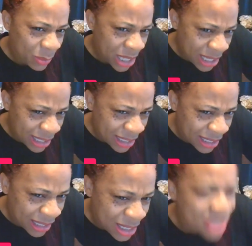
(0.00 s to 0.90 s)
what?
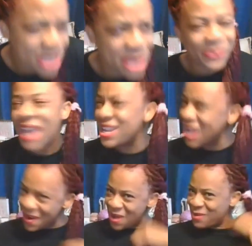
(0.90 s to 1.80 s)
No,
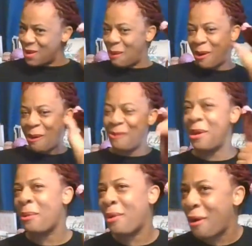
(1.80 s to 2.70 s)

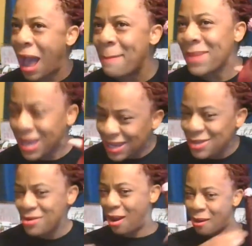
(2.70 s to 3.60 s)
girl. I mean,
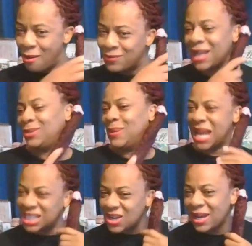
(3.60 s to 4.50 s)
you know, that's when
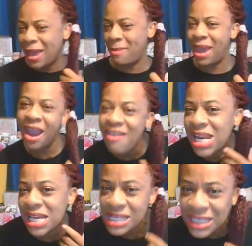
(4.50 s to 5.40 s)
I started getting married
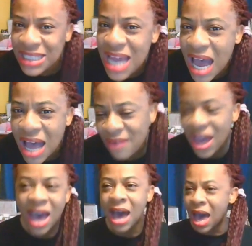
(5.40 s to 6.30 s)
and stuff.
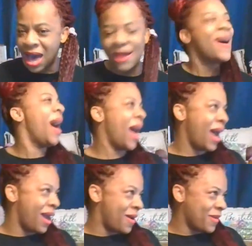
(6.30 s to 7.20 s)

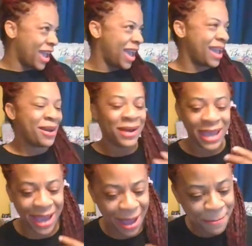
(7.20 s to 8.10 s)
Oh,
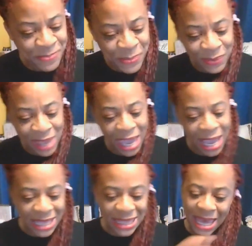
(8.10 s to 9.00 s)
okay.
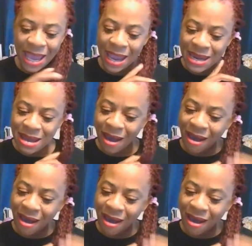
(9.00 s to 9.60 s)
And then,